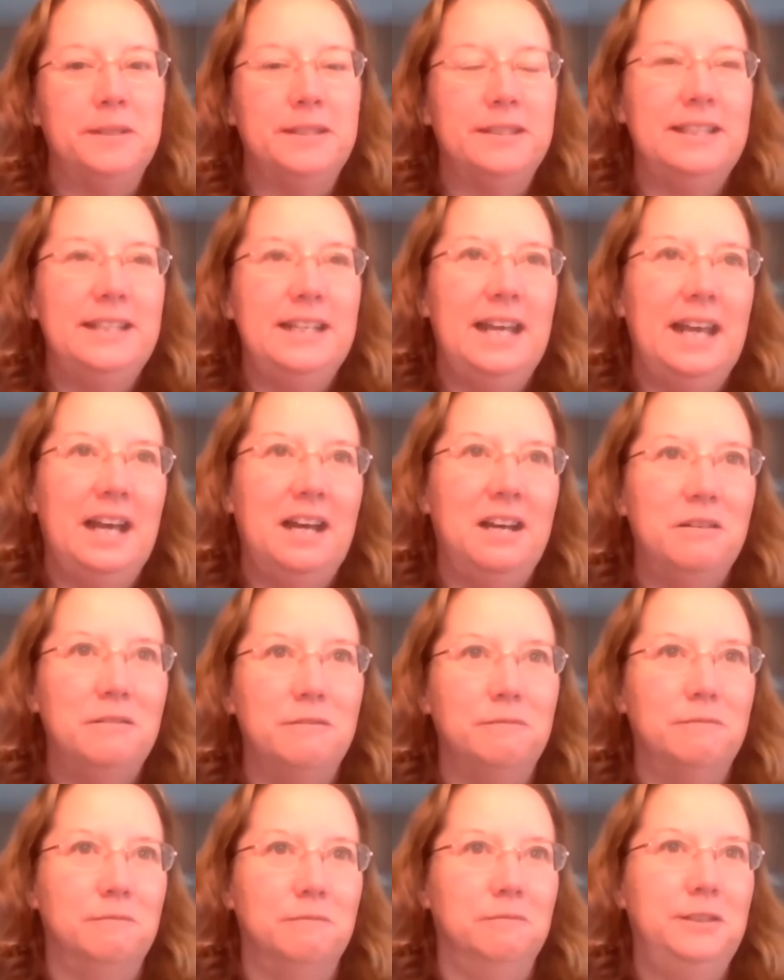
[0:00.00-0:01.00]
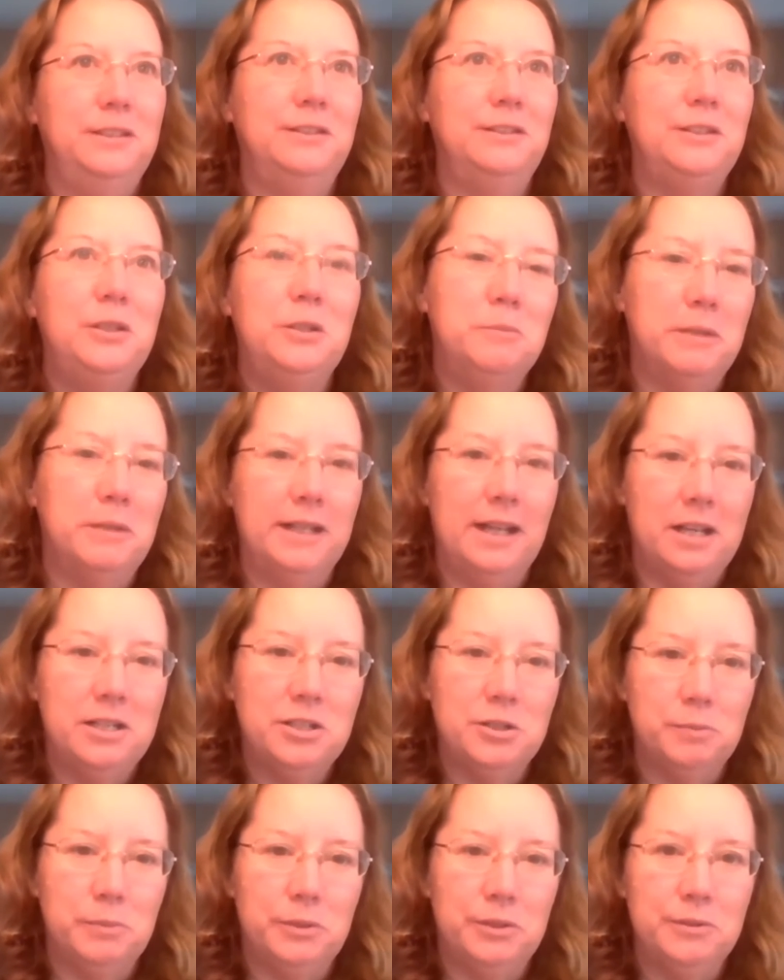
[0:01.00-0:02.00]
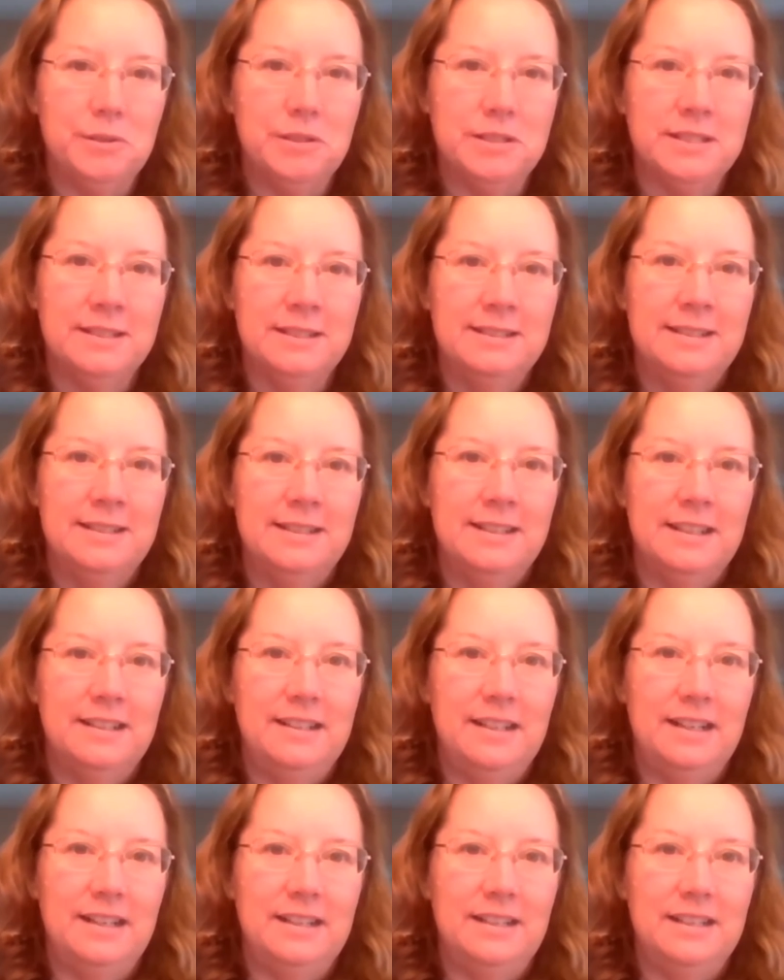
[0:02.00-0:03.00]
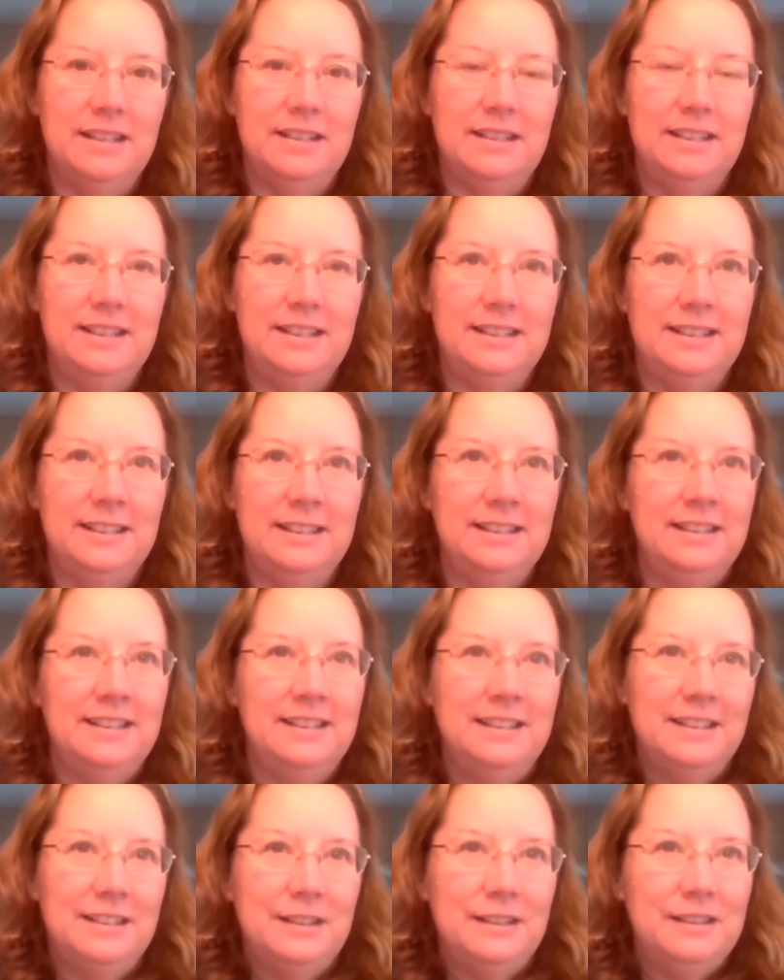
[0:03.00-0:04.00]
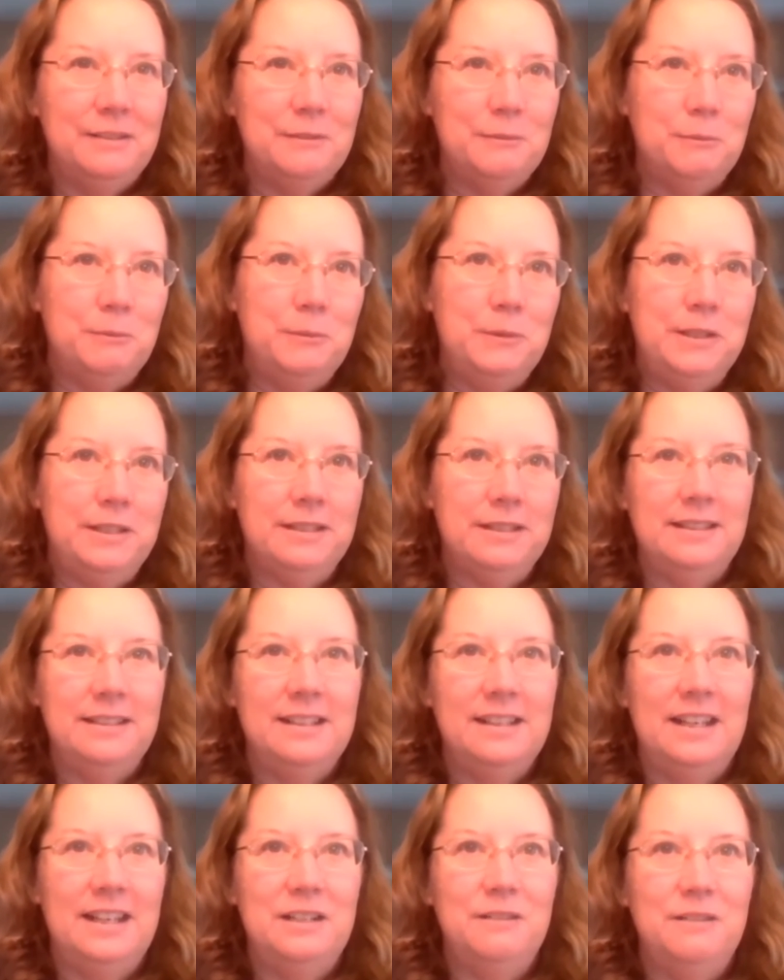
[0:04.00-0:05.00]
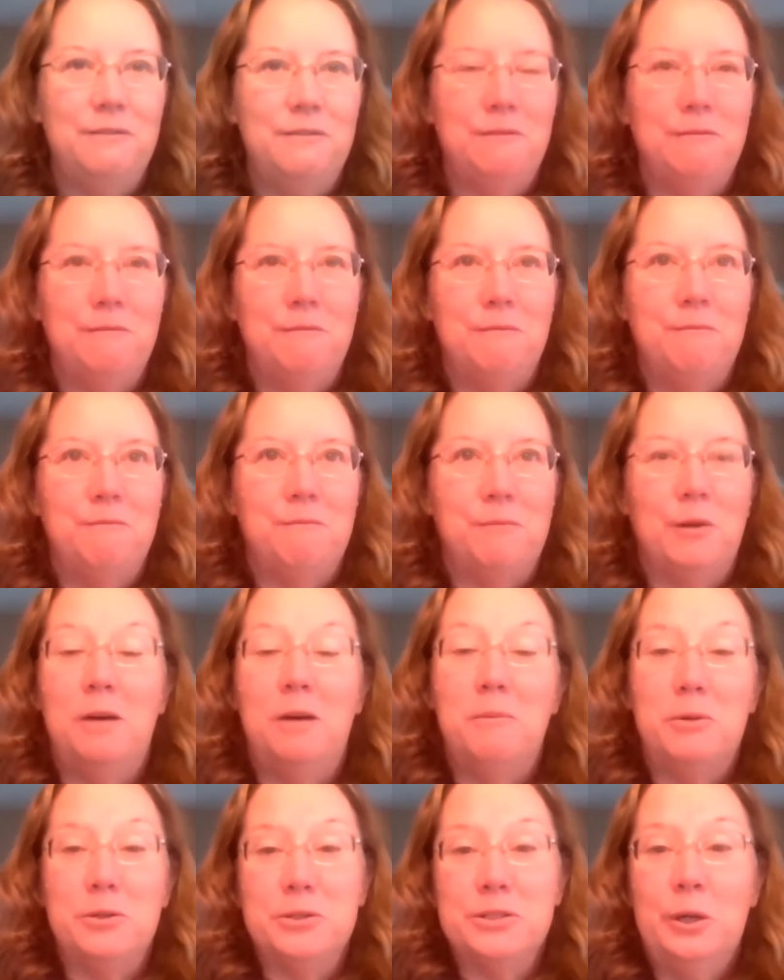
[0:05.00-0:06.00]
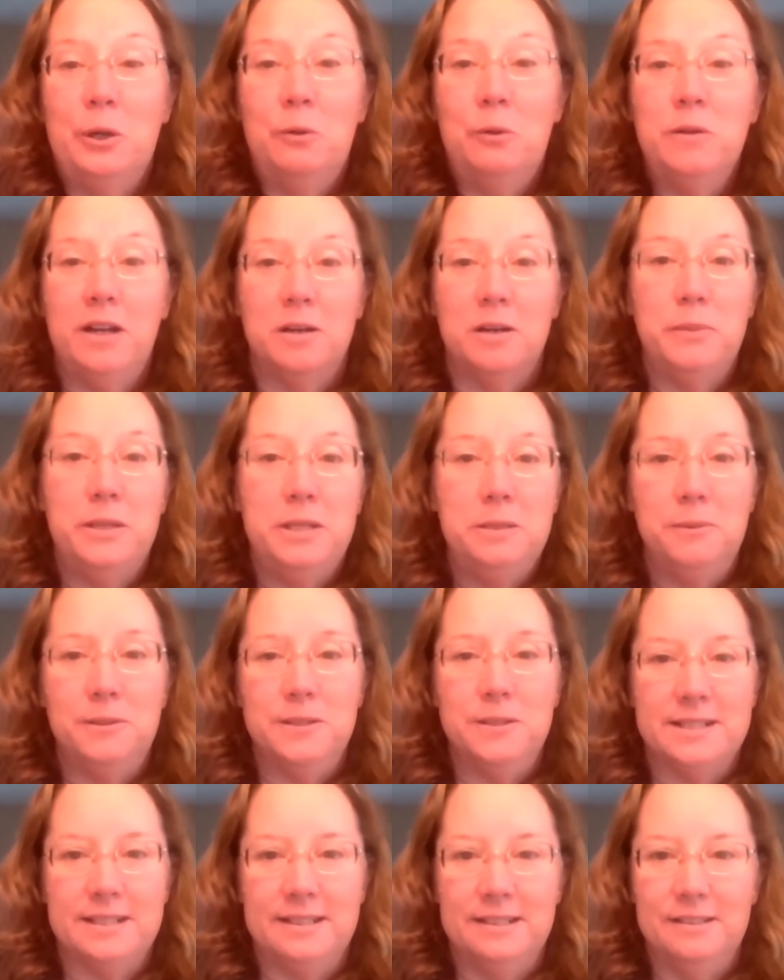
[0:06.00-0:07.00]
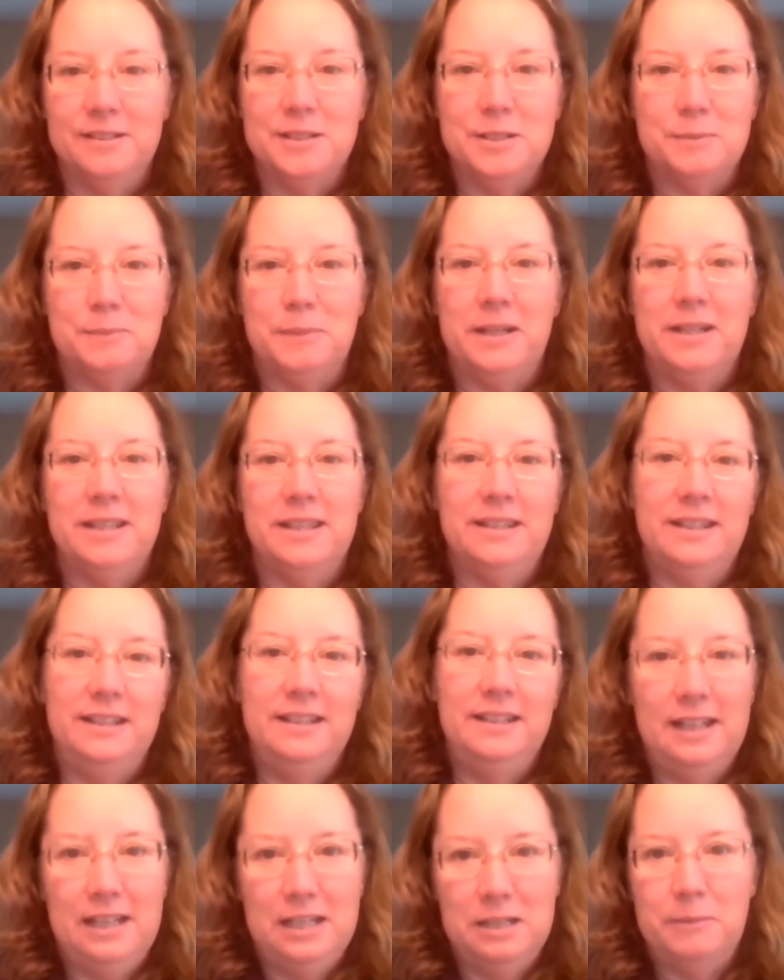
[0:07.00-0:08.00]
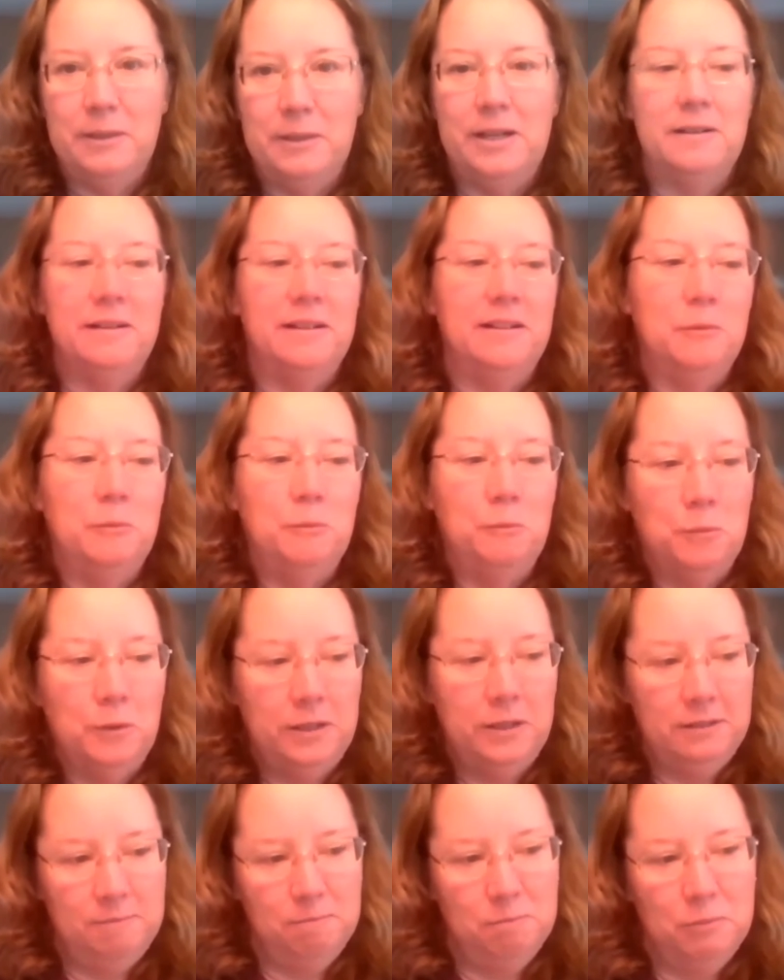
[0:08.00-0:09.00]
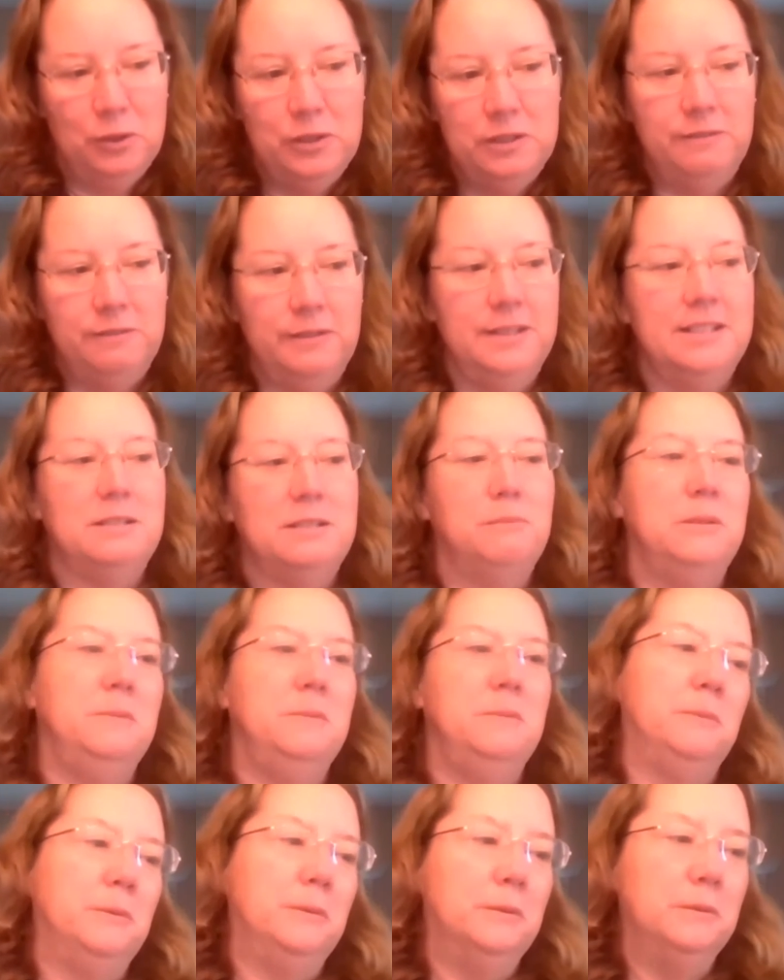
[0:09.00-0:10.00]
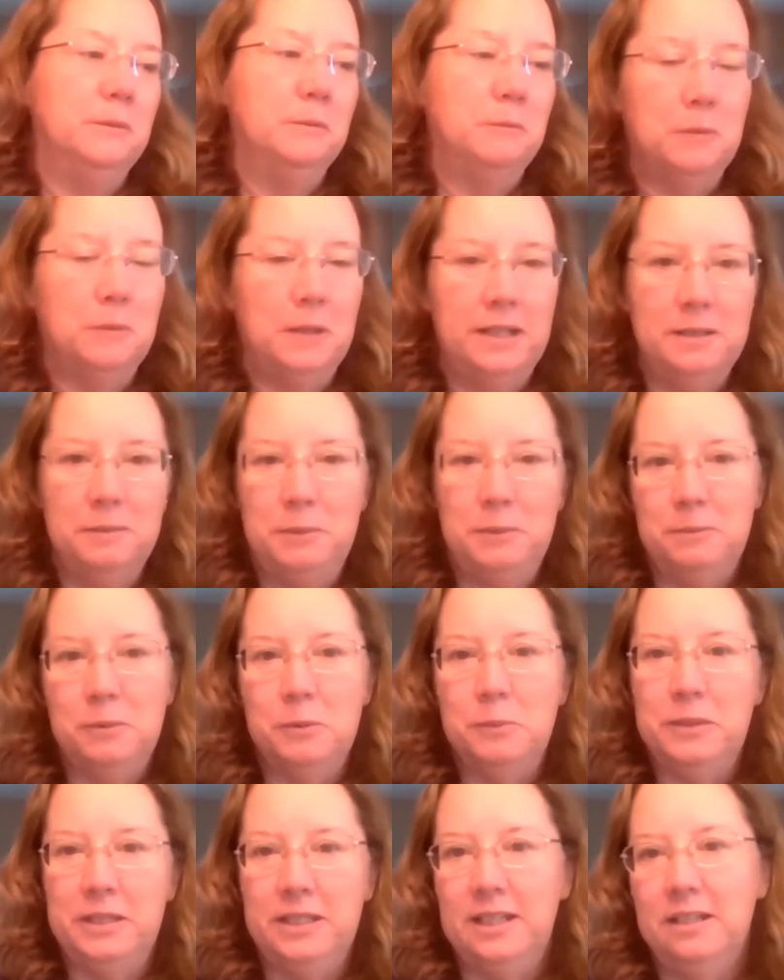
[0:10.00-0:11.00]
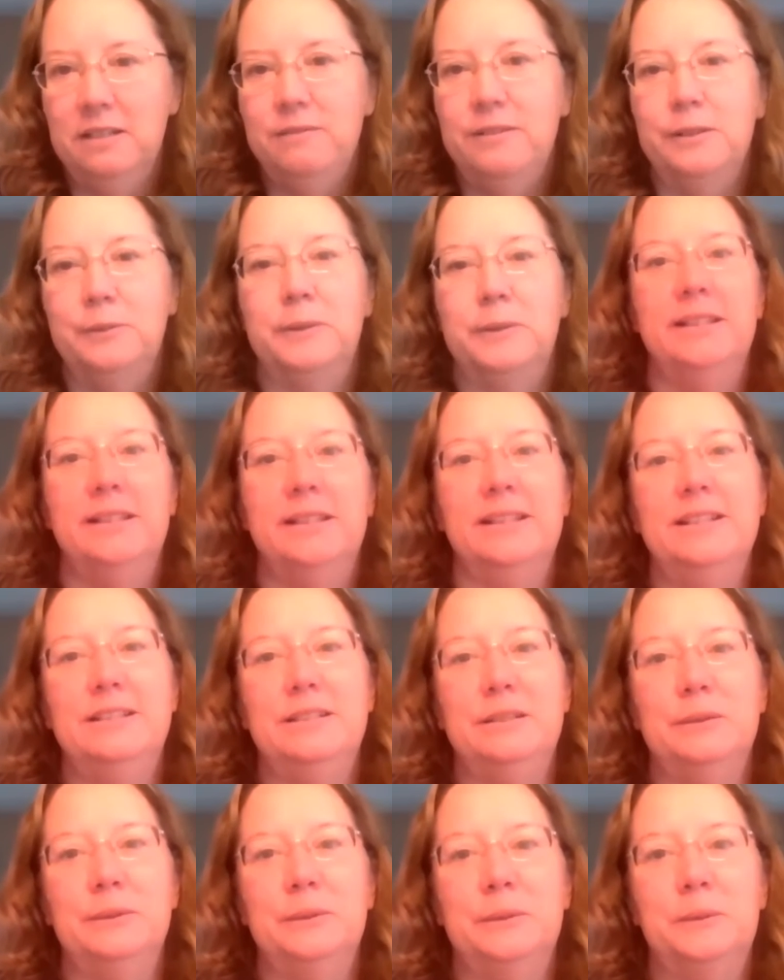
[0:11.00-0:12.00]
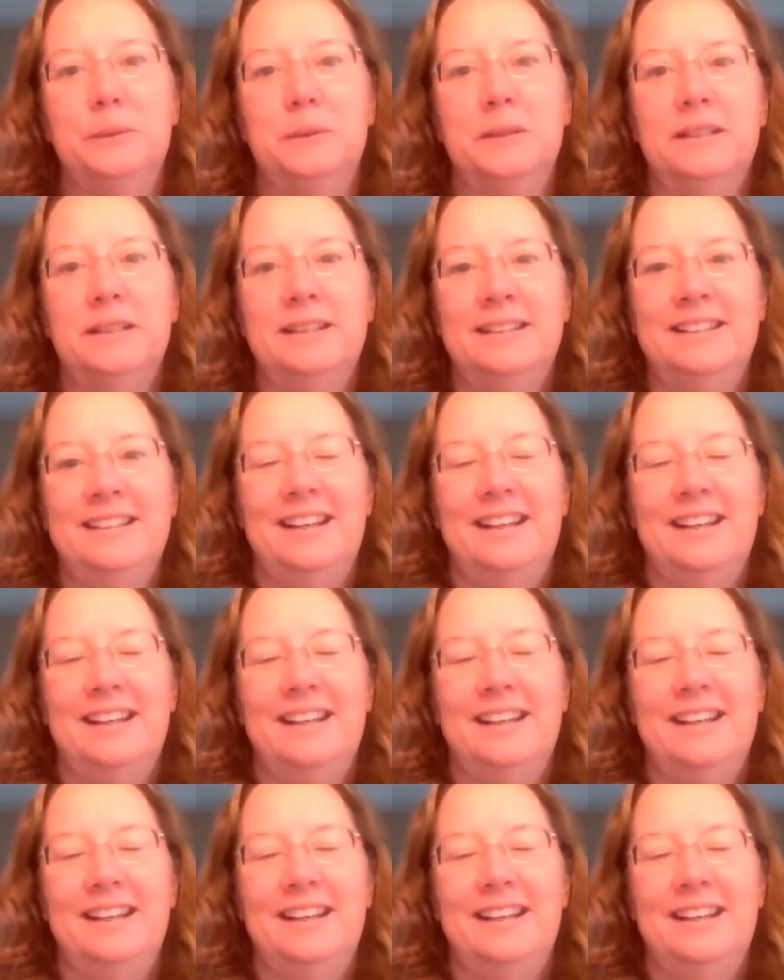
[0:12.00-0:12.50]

But they have real human attributes that I think we can kind of almost hone our people skills by thinking about what motivates people, why people behave the way they do.